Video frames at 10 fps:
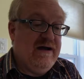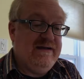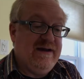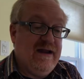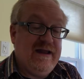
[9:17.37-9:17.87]
I
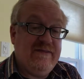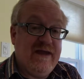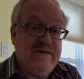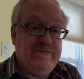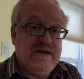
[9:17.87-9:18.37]
didn't like
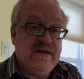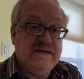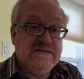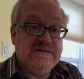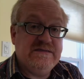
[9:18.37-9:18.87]
that
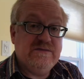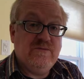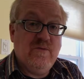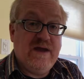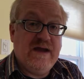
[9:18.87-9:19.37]
because
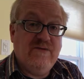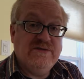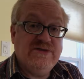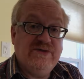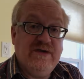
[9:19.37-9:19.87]
when I
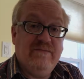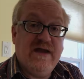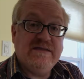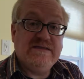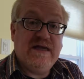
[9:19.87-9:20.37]
was doing
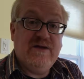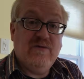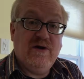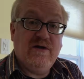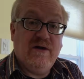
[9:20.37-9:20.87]
my design work,